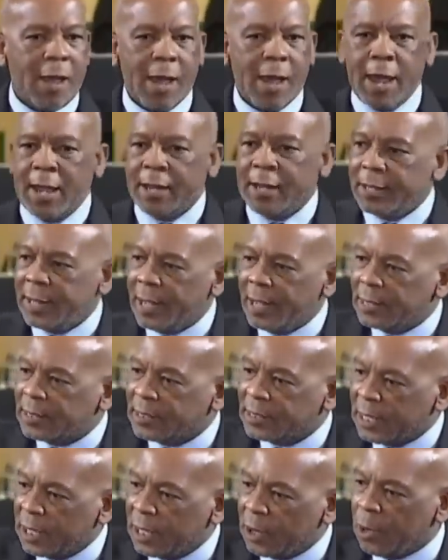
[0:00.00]
And the
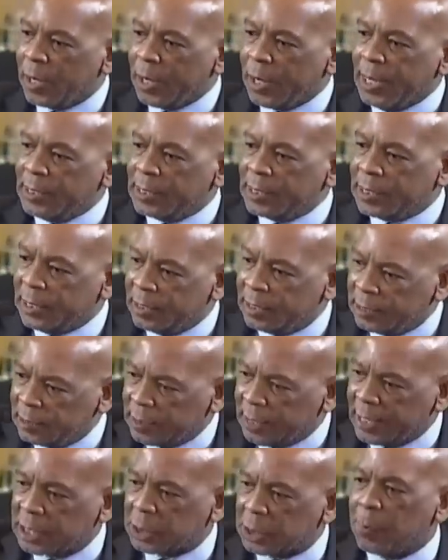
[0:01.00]
zero rating,
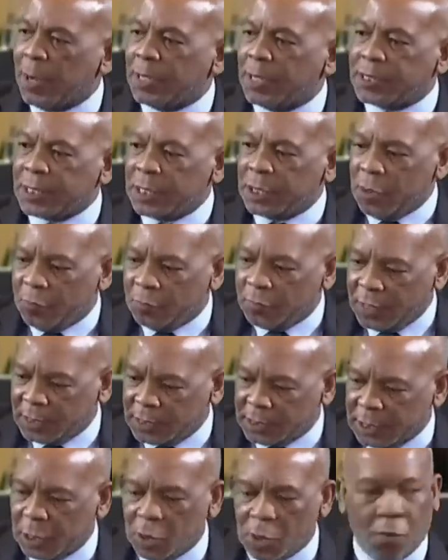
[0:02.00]
the expansion of the
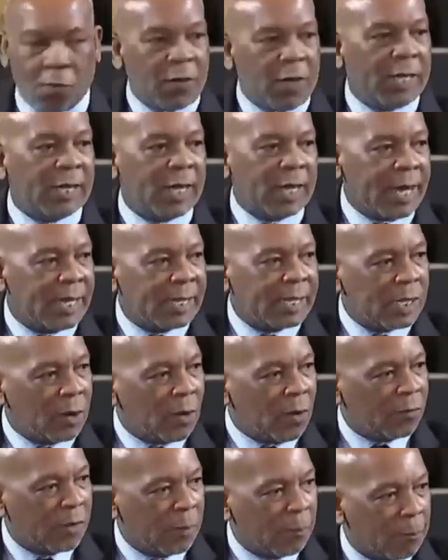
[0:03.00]
zero VAT
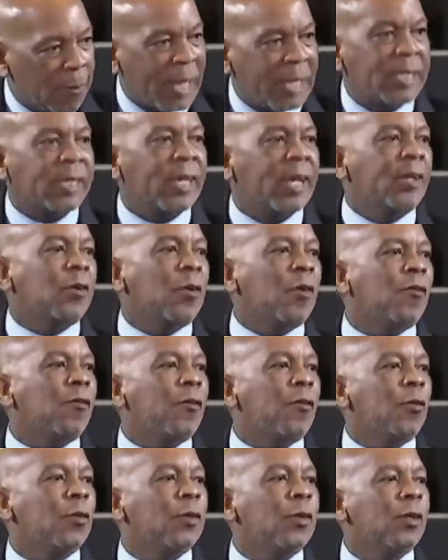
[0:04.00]
rating of the basket of
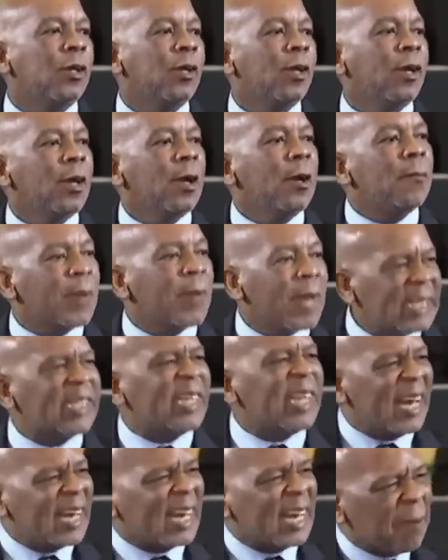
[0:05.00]
food.
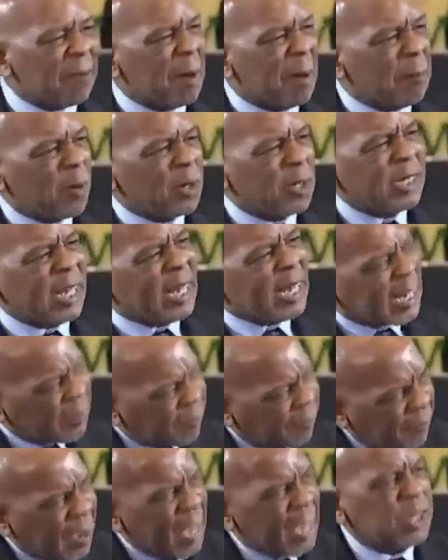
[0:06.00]
President Ramaphosa
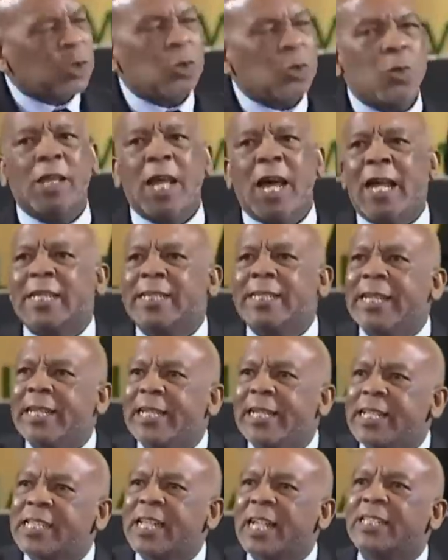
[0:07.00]
refers to that
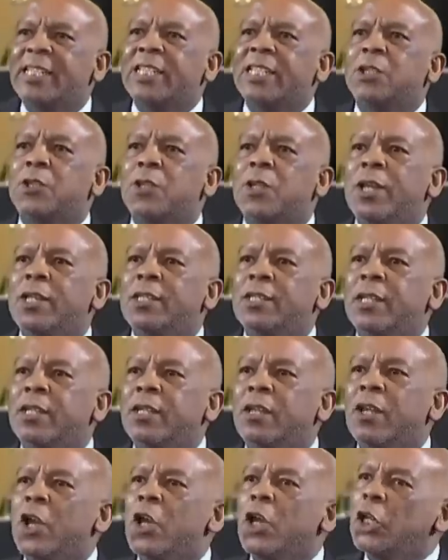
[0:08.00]
in his articulation.